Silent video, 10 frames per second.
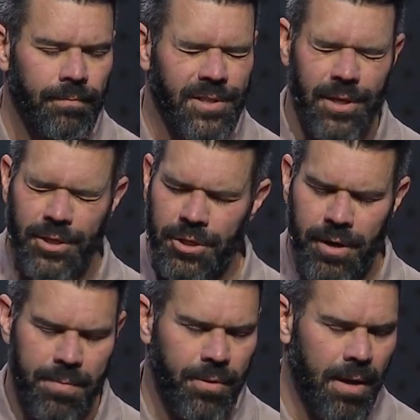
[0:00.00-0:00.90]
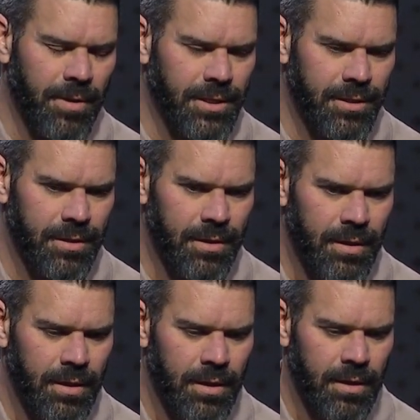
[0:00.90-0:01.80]
Such a great promise.
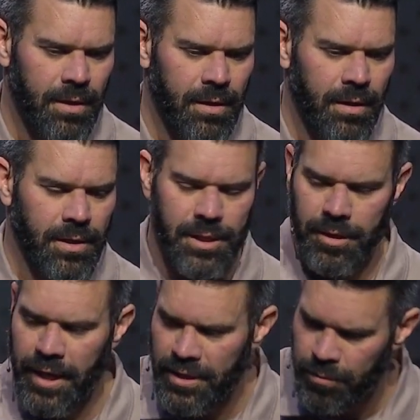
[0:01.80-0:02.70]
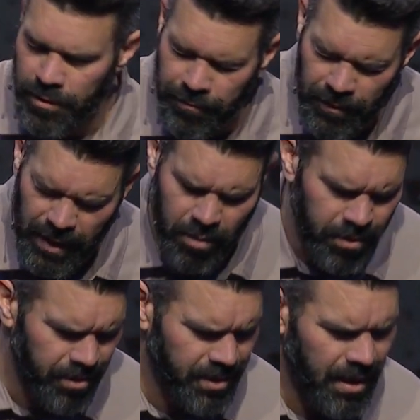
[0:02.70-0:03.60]
Because there are days when you feel like,
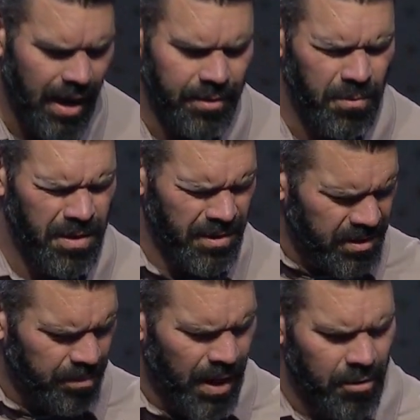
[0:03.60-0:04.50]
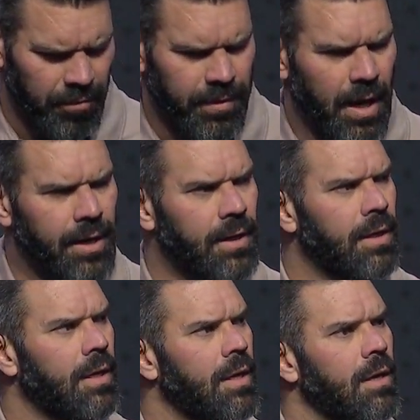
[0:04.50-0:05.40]
Where is God? Where is the power of God?
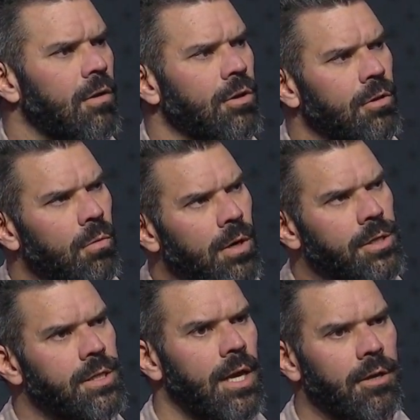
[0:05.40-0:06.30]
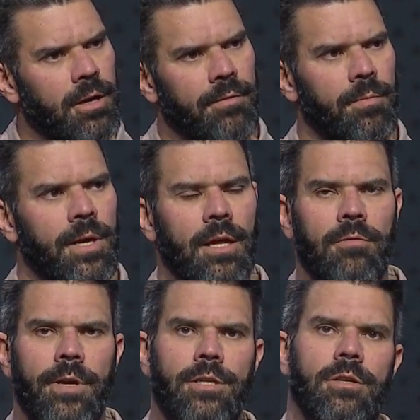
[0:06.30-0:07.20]
On your worst day, you're never beyond the
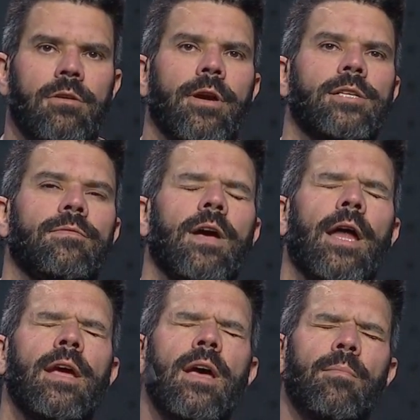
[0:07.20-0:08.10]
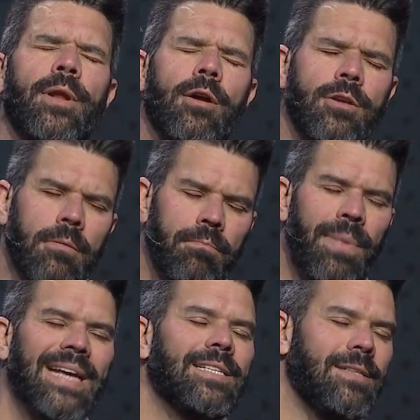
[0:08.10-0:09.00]
reach of the grace of God. But on your
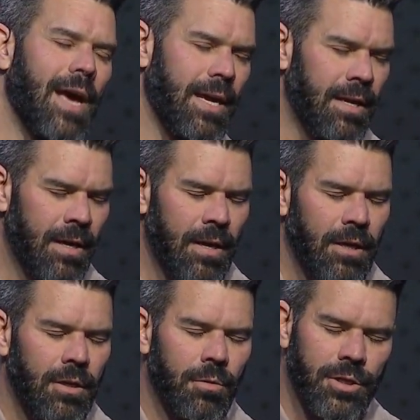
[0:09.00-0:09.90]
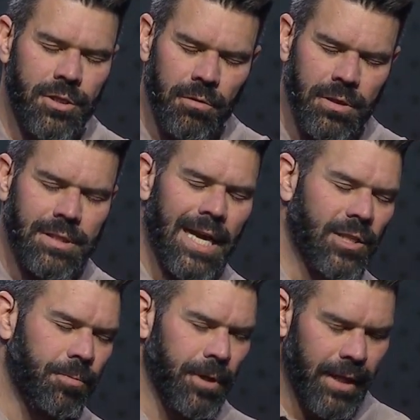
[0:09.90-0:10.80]
best day, you are still
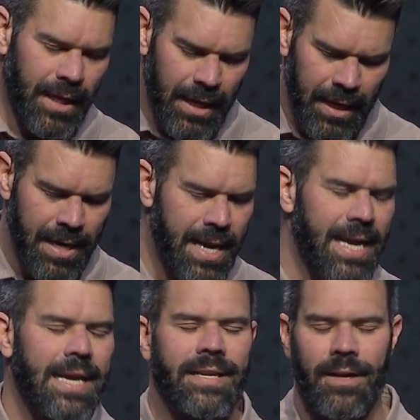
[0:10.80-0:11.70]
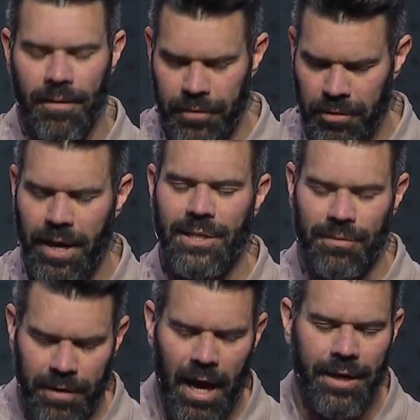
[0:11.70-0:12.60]
desperately in need of the grace
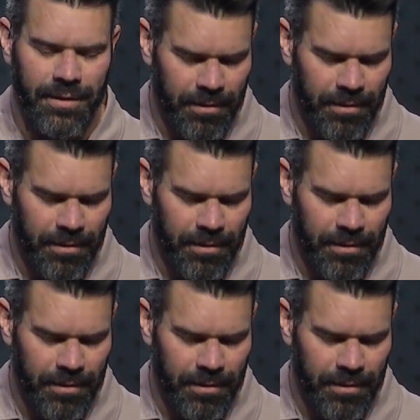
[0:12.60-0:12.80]
of God.